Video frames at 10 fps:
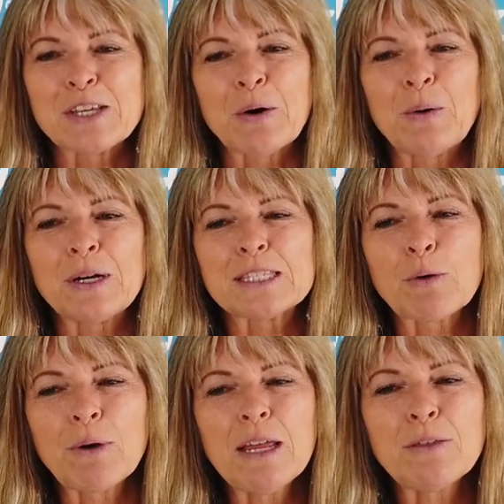So
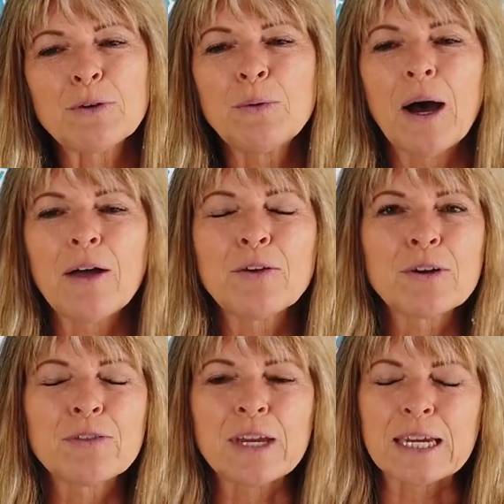sorting through
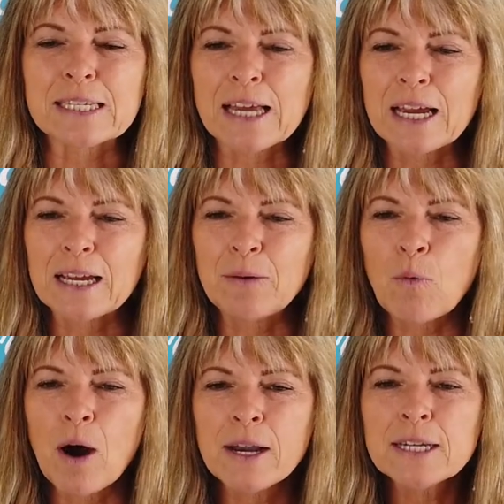other things, I
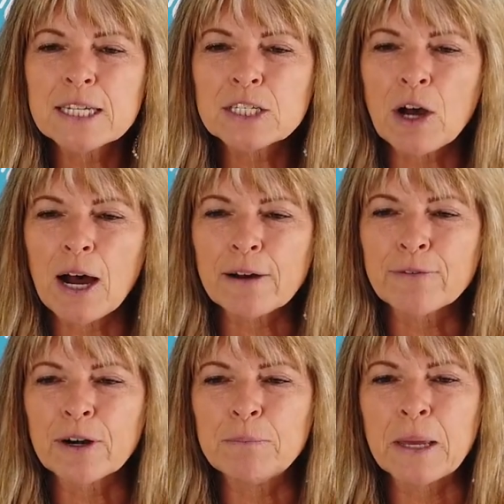wanted to
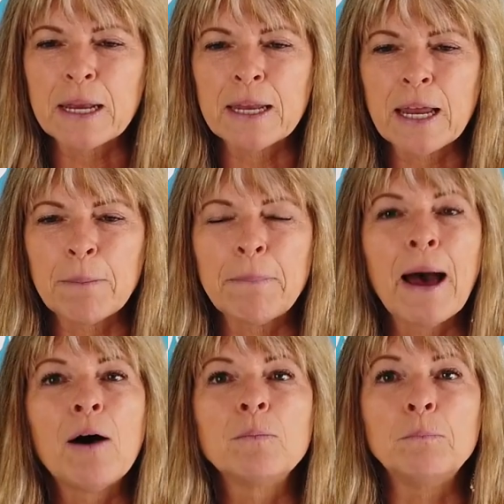talk for a minute
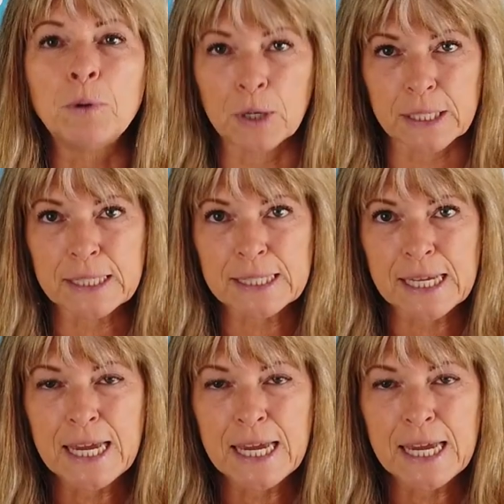about books.